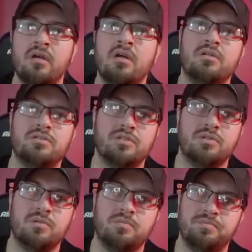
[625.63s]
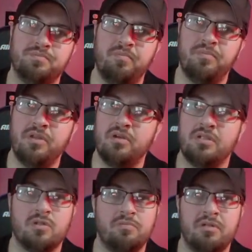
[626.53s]
So this had
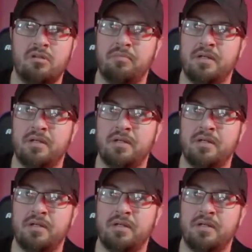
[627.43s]
been the best